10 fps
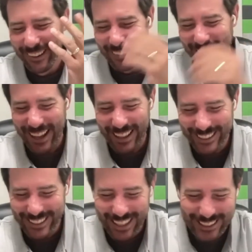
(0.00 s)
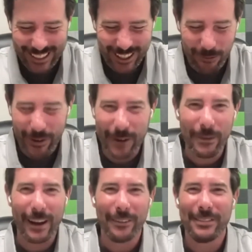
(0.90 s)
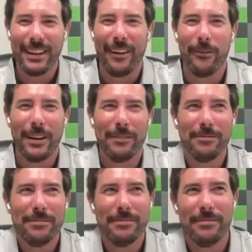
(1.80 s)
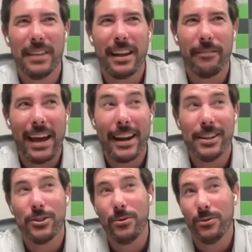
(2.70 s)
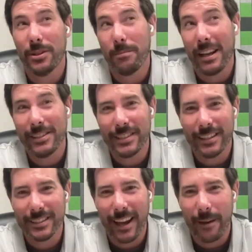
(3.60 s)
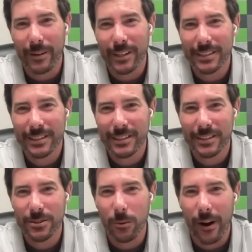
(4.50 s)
but yeah, that's, that's a little bit about, you know, what kind of attitudes and mindsets got me to